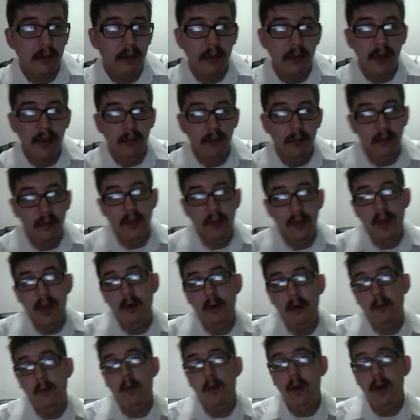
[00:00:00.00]
the people that
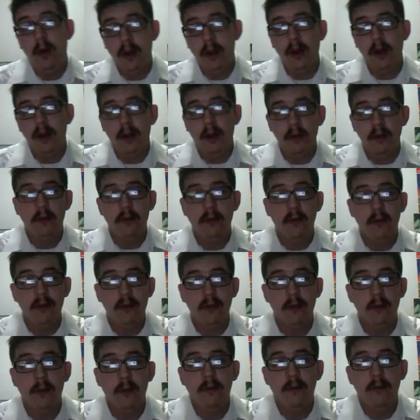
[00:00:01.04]
are working on the
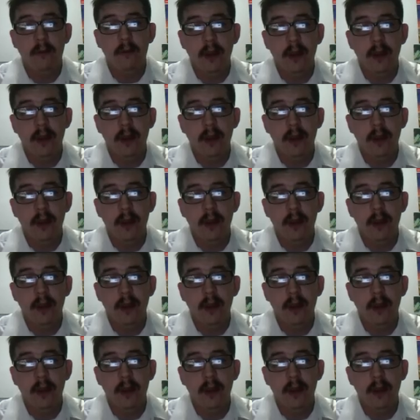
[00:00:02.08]
system with